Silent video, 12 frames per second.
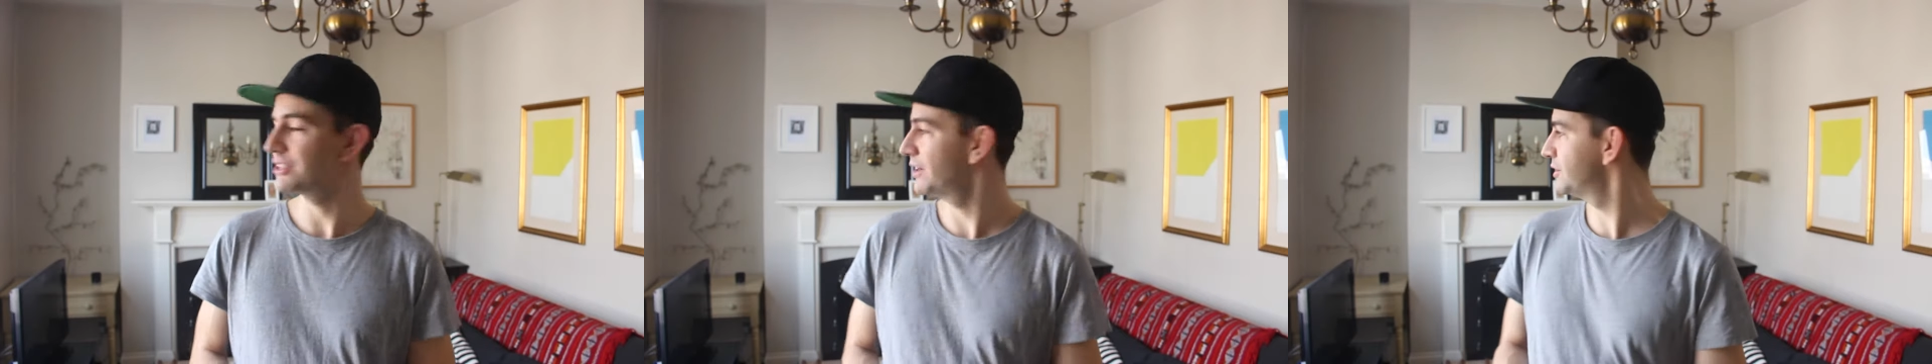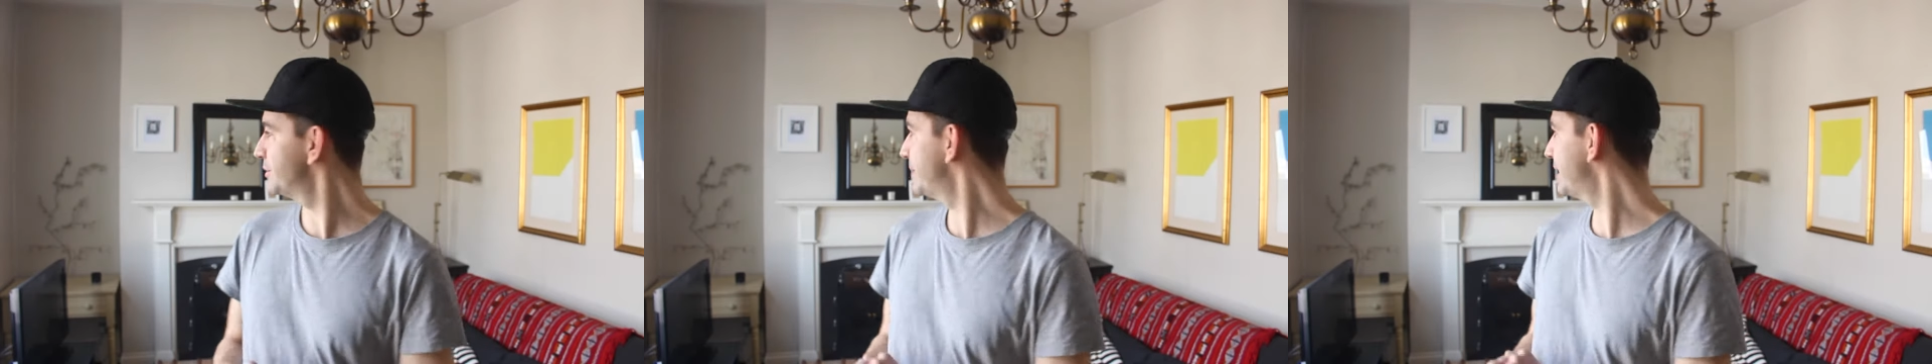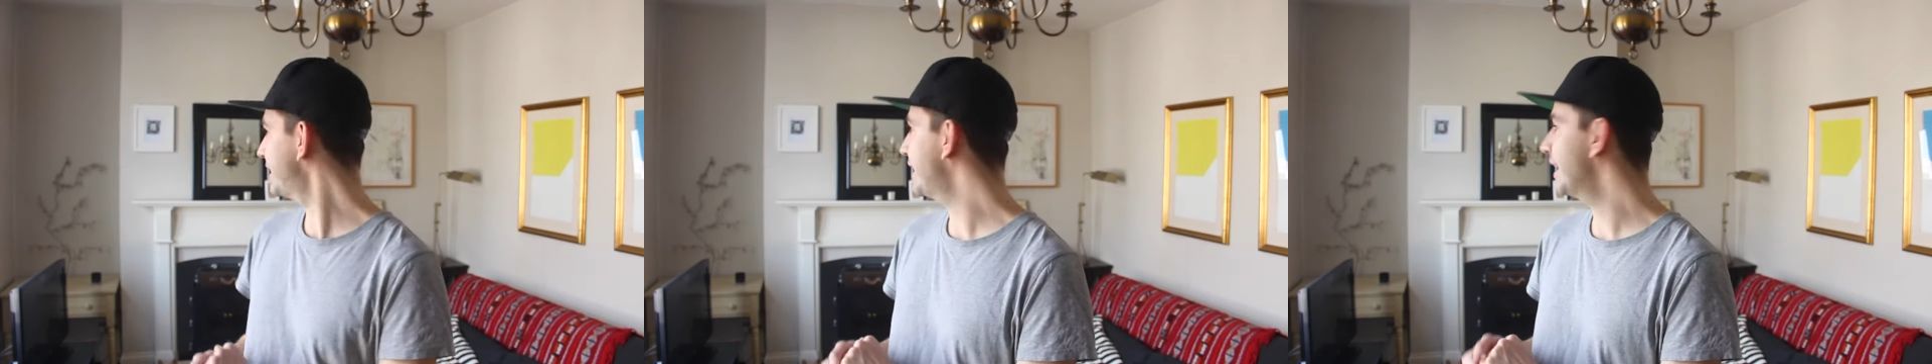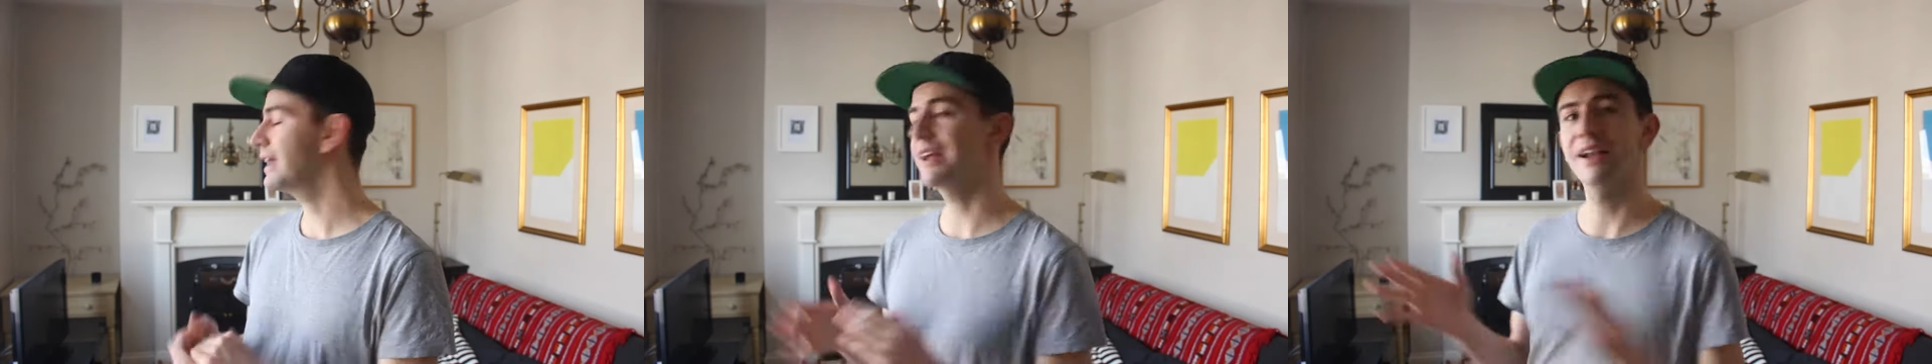going to
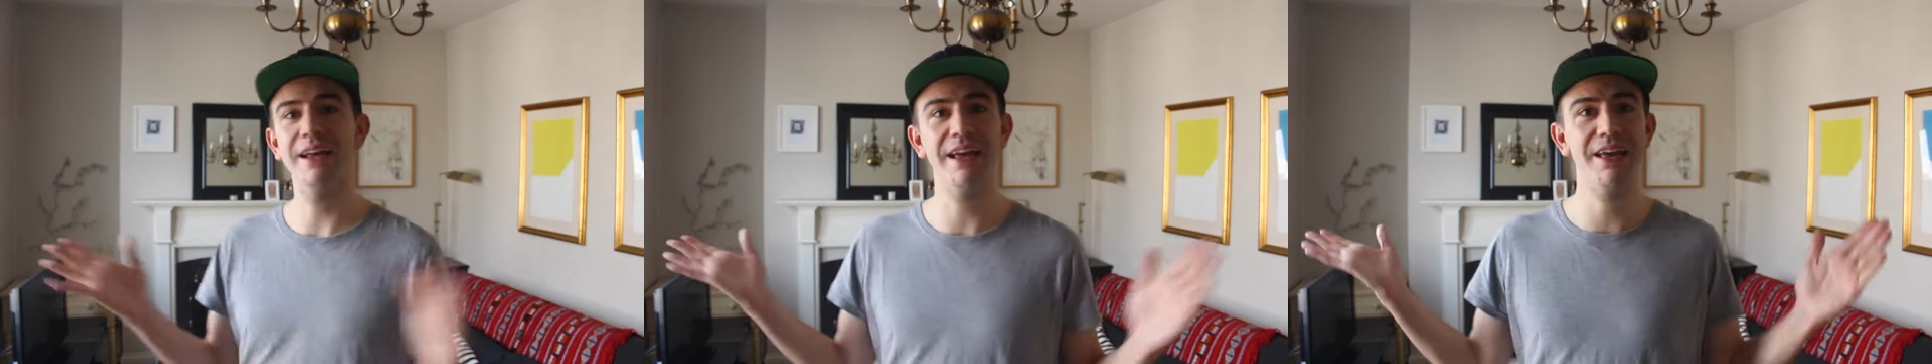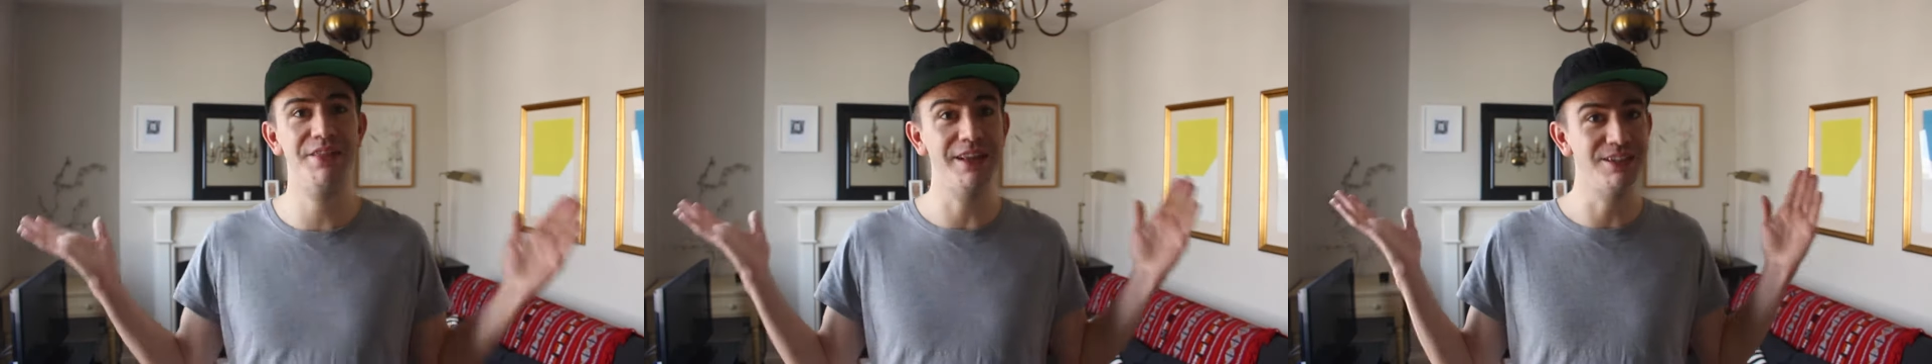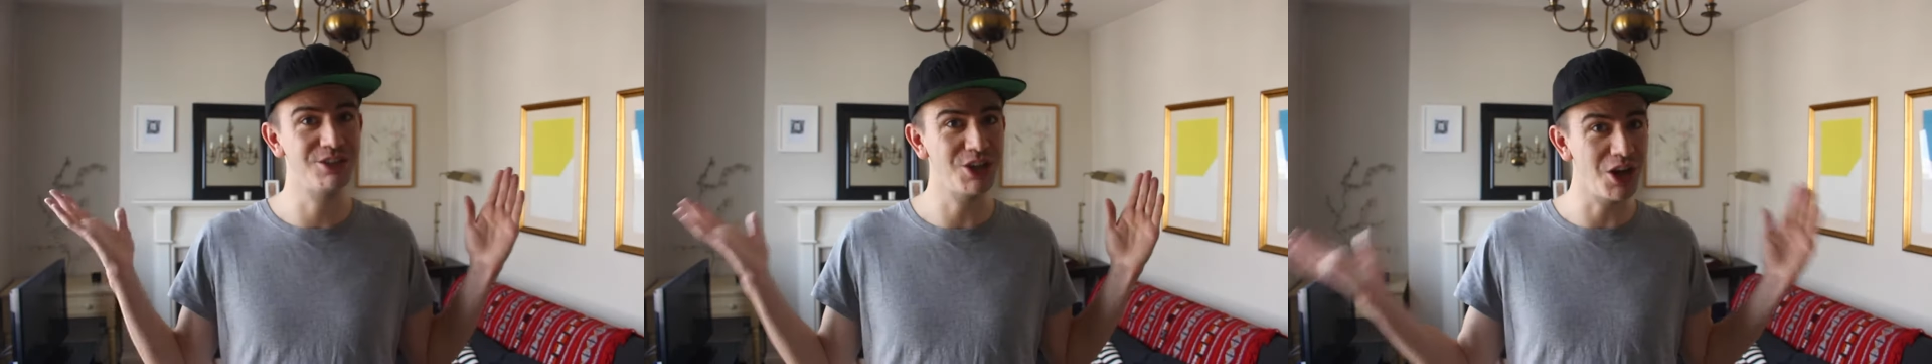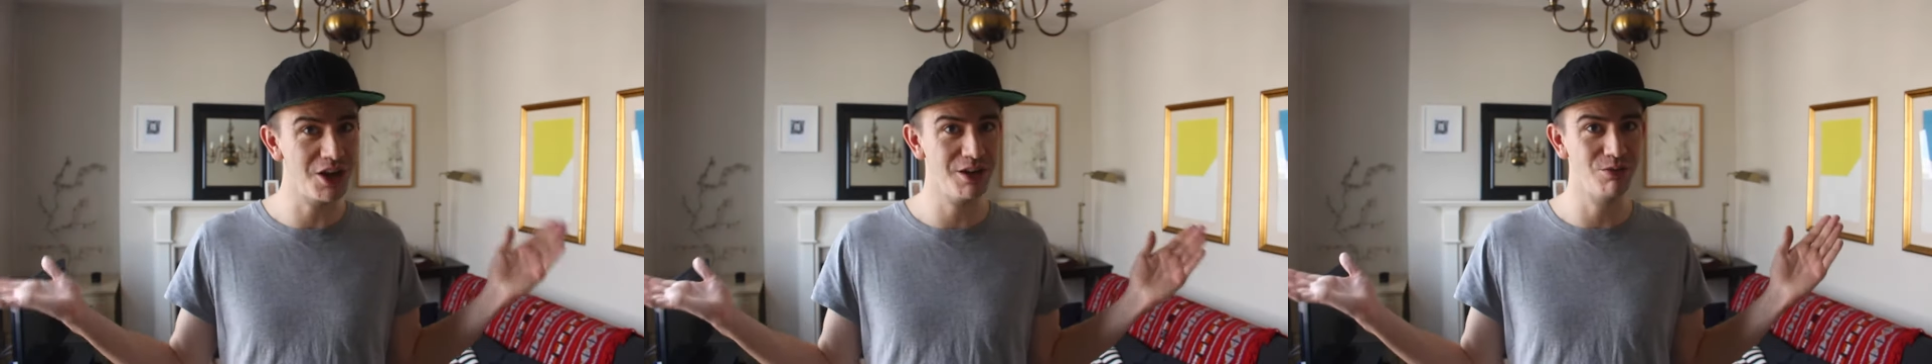be clear the
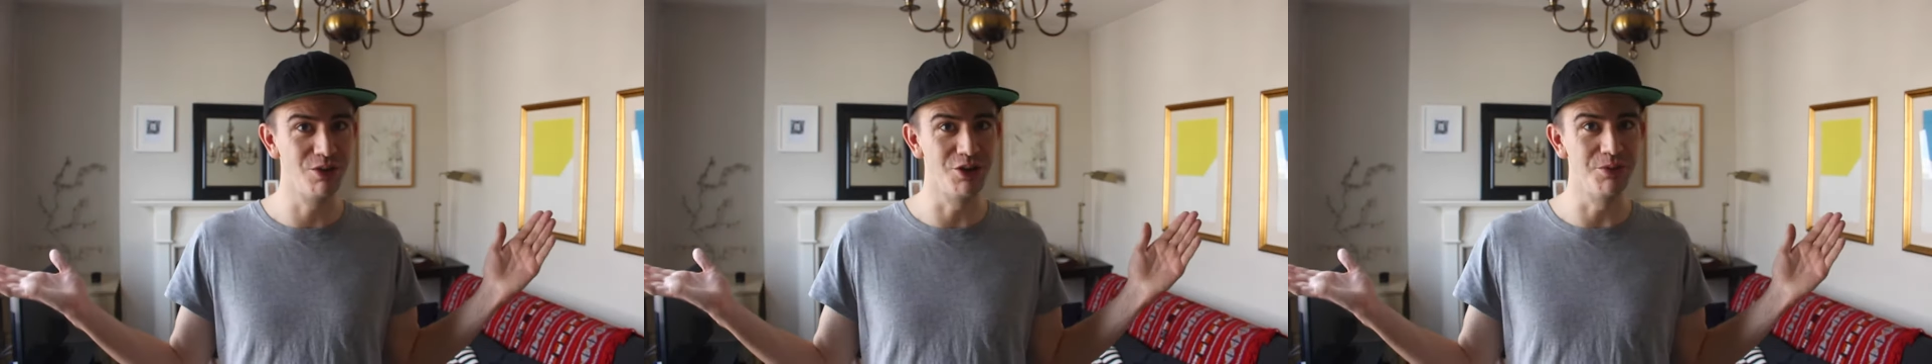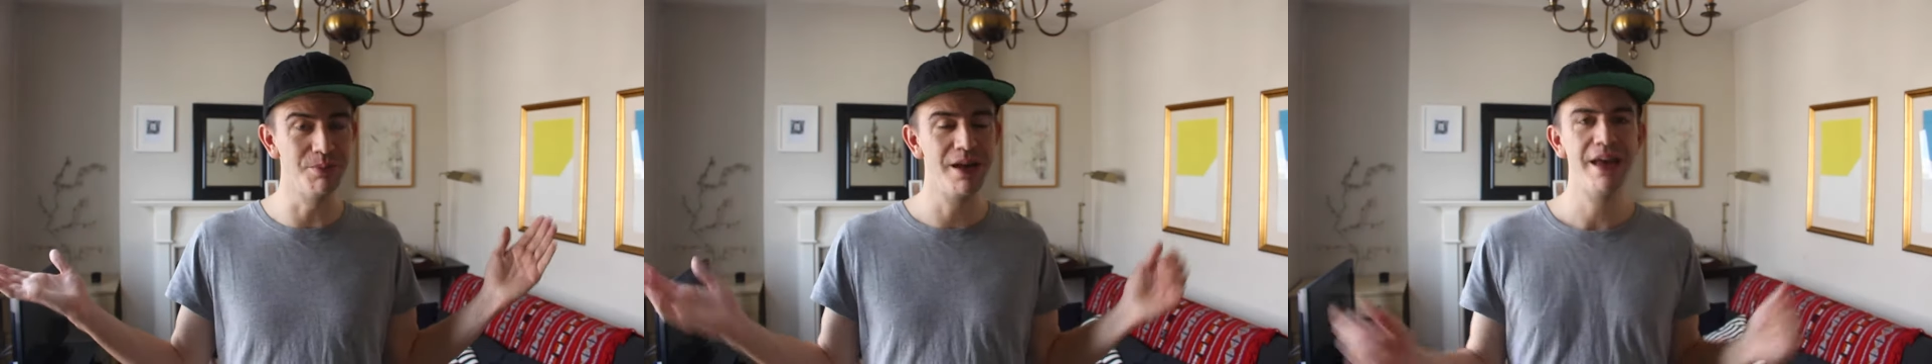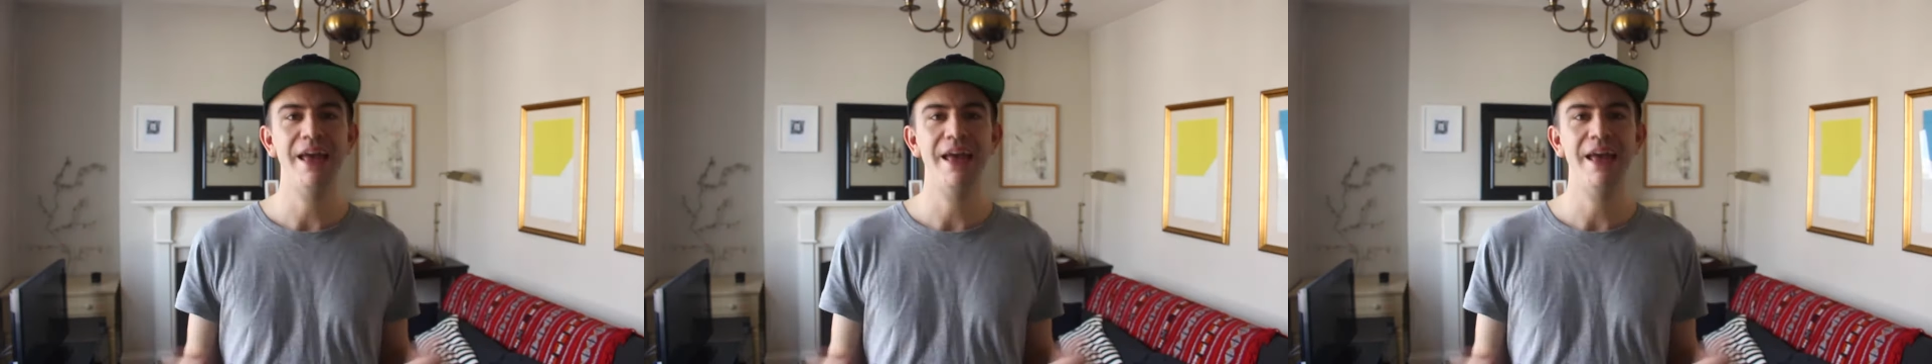entire room.